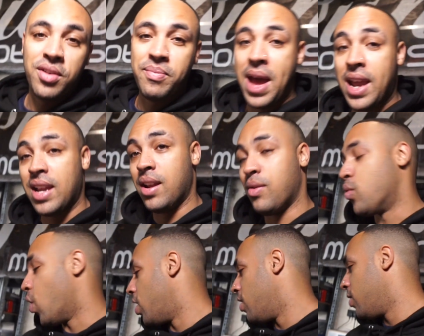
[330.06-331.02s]
of making it
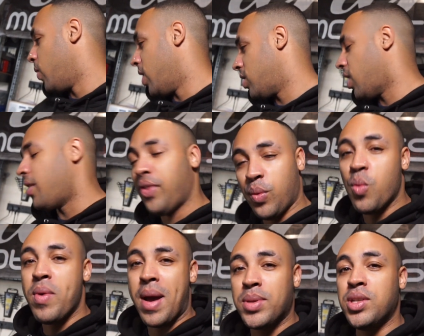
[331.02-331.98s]
run, which I think we'll
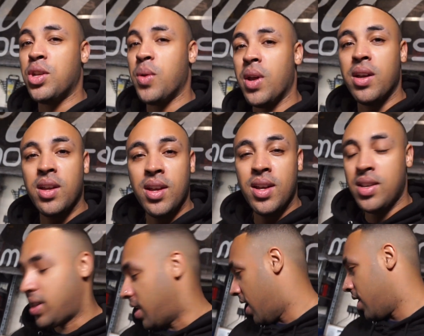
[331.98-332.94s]
be able to do it.
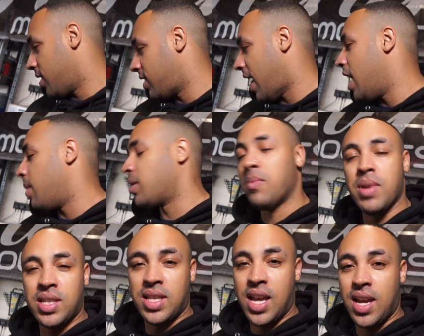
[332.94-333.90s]
So yeah, staying
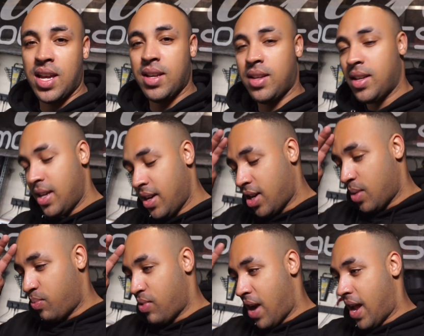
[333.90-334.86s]
optimistic, gotta
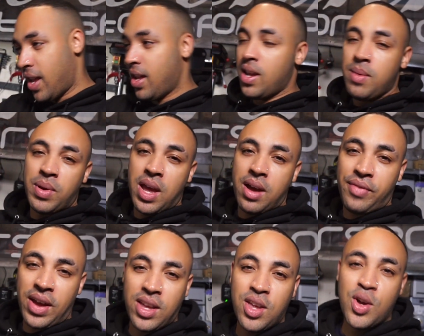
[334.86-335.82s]
pray. But yeah,
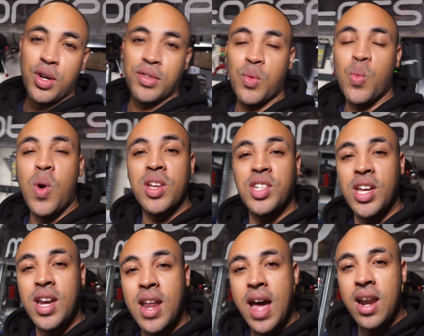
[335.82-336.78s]
thank you guys for
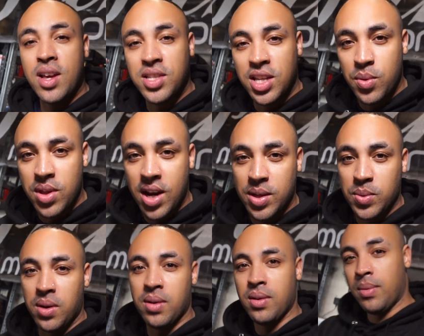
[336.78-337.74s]
watching, and I'll see you in the next
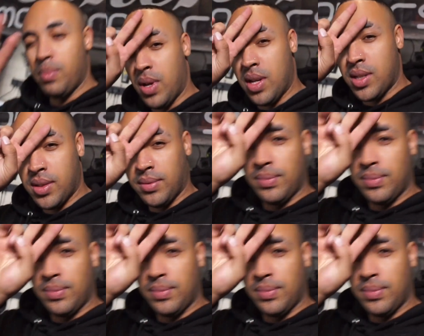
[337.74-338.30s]
one. Peace.